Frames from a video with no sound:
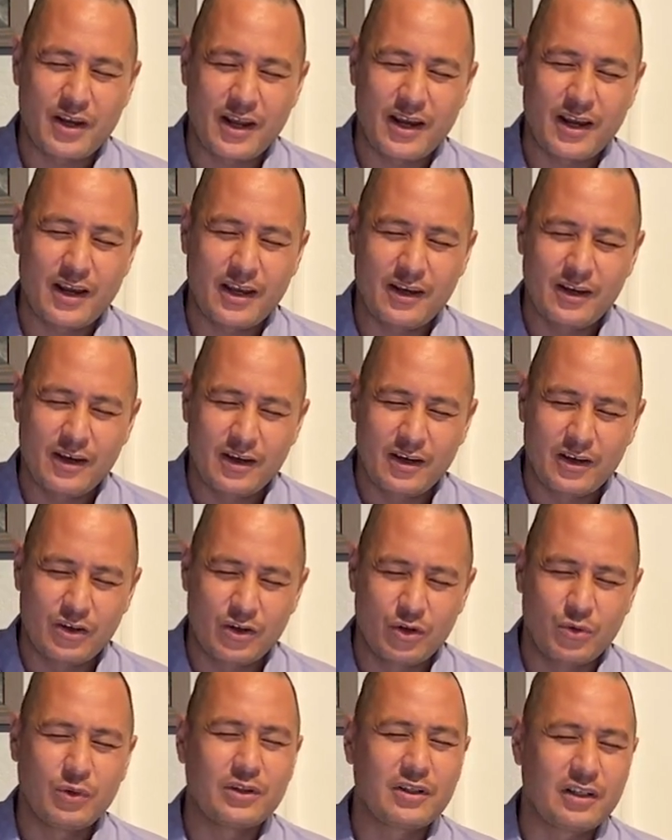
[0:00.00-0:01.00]
day
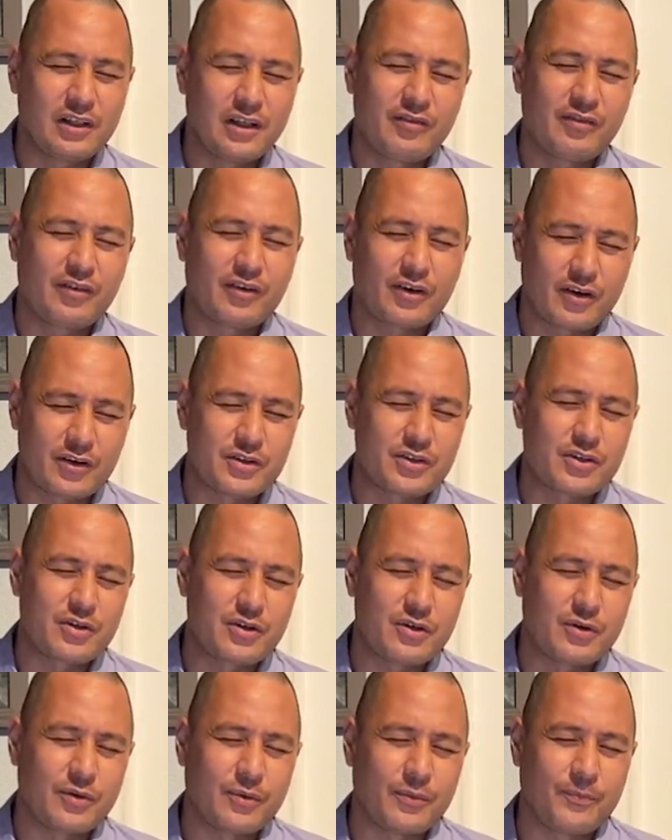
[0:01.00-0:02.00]
you will deliver us
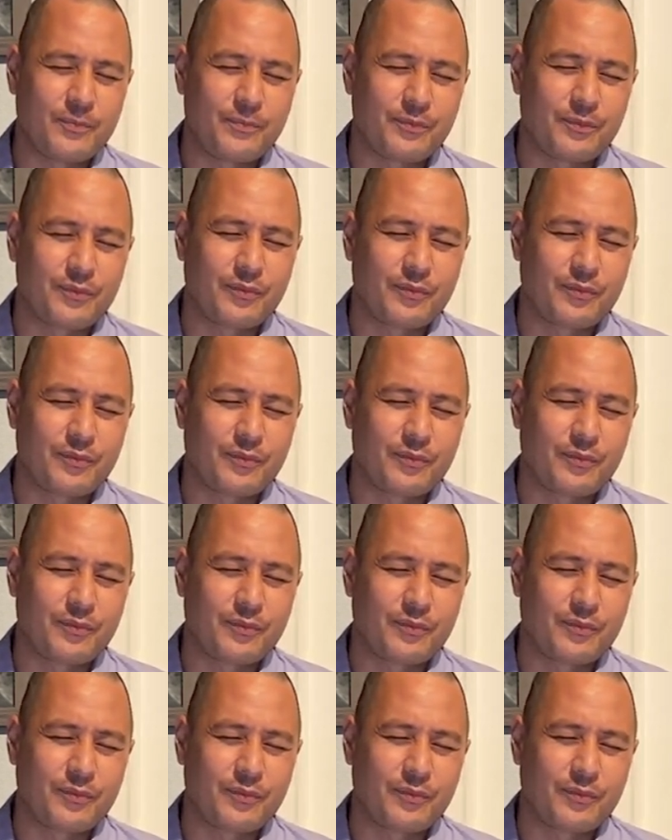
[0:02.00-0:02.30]
too.